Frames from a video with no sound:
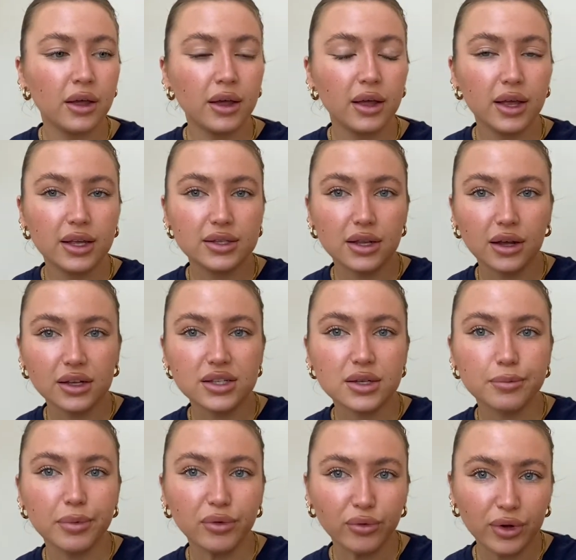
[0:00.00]
It's lasted
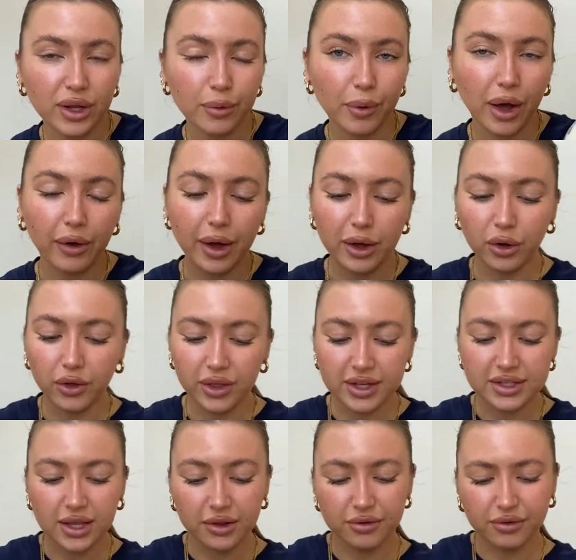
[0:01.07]
me really well. I got this
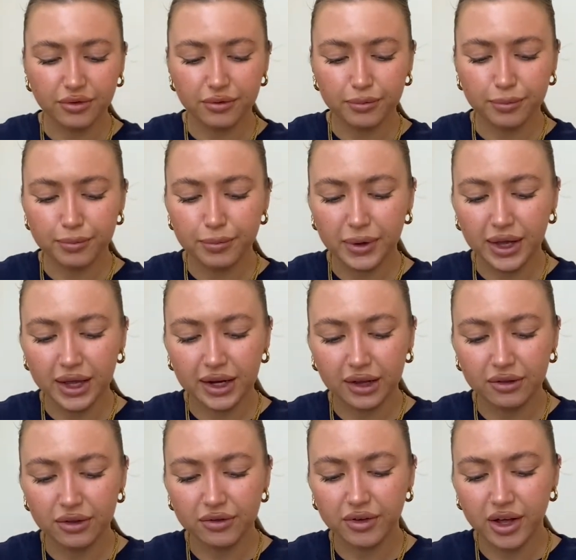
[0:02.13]
at the beginning of
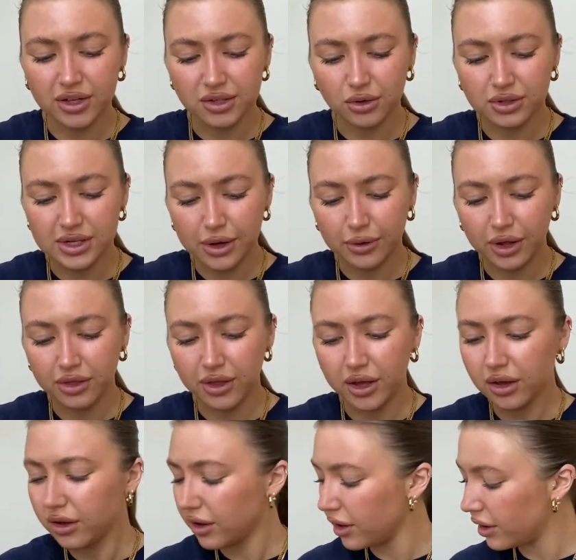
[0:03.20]
the first lockdown, I
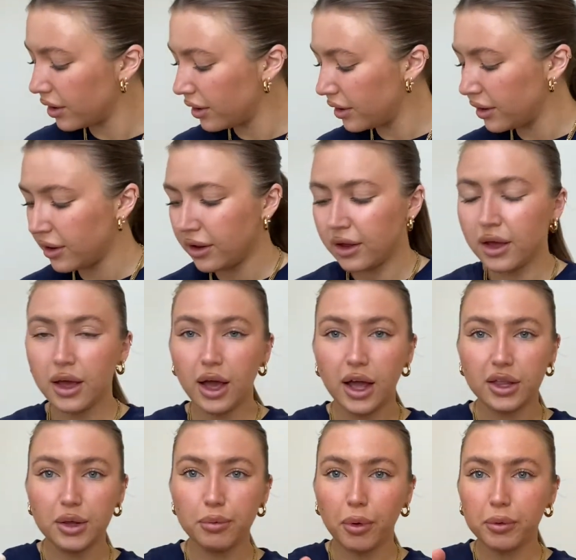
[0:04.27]
think, and
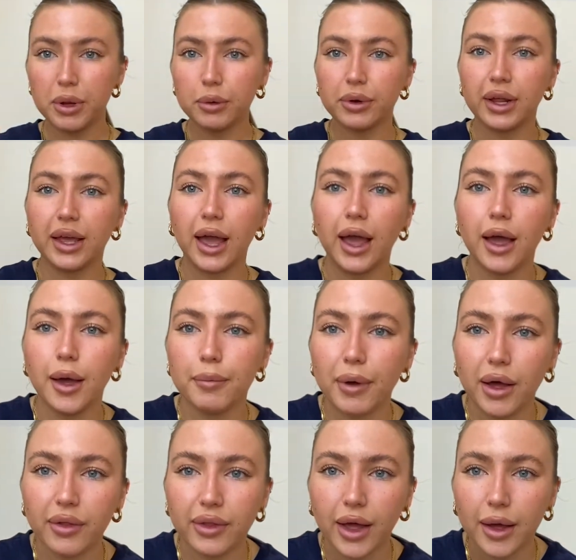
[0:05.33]
you probably want to get
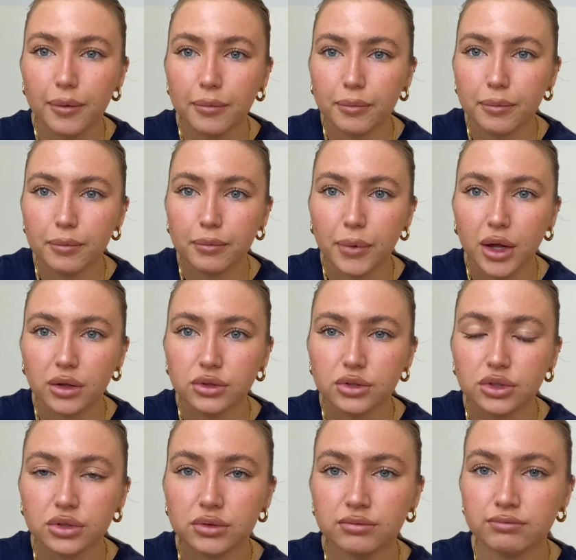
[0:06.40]
about that much.
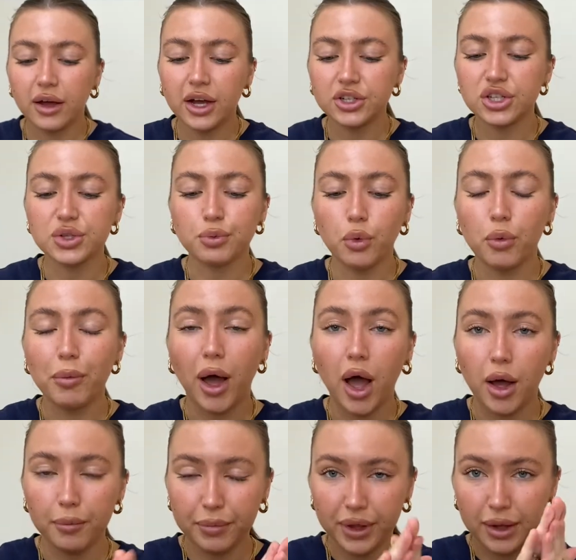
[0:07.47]
I just warm it
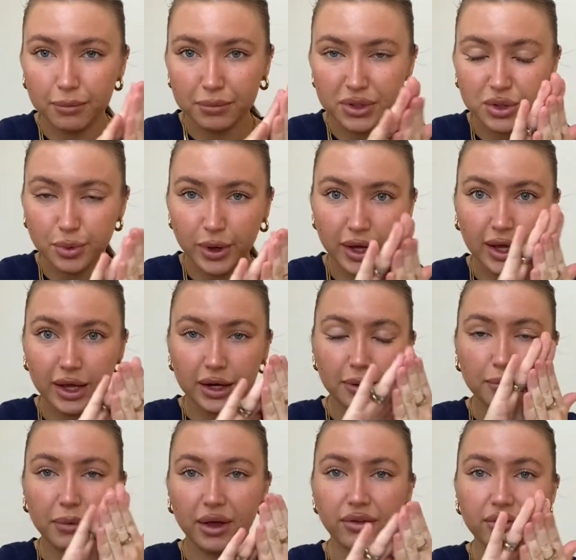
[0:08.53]
up in between
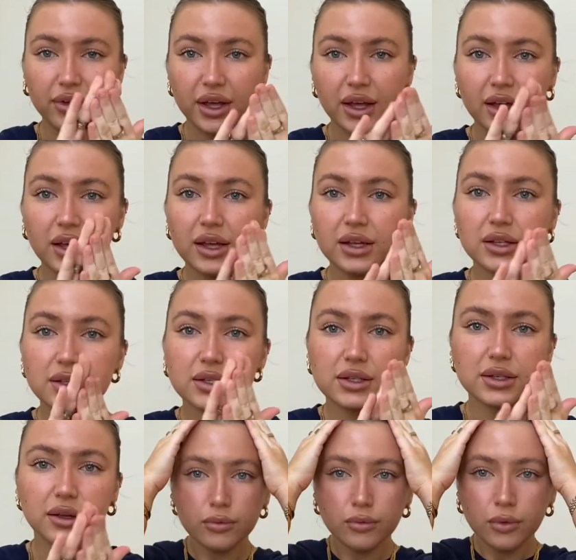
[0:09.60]
my fingers,
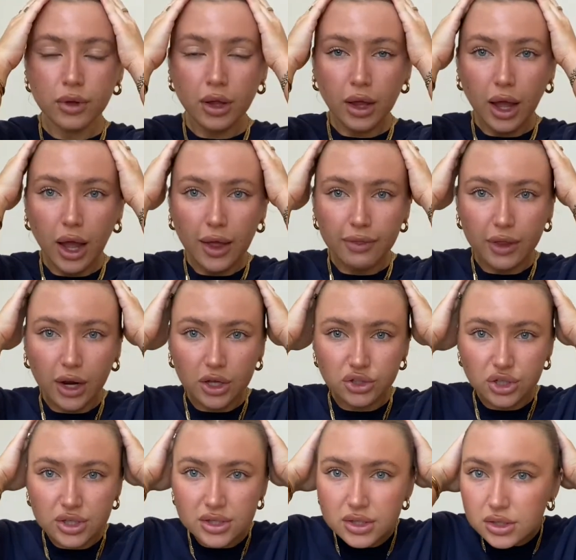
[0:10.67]
and then I
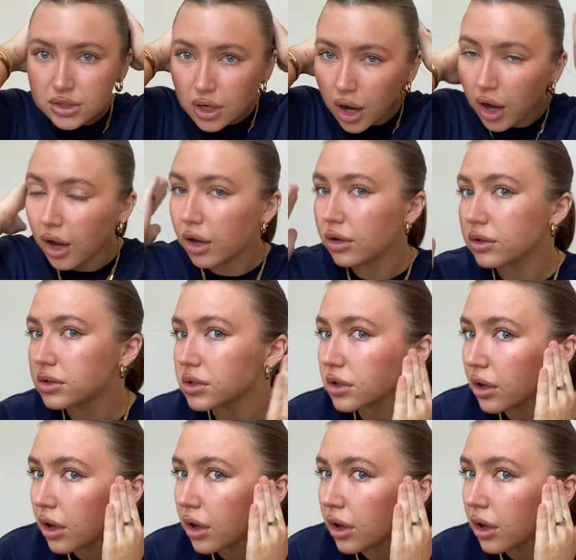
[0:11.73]
just start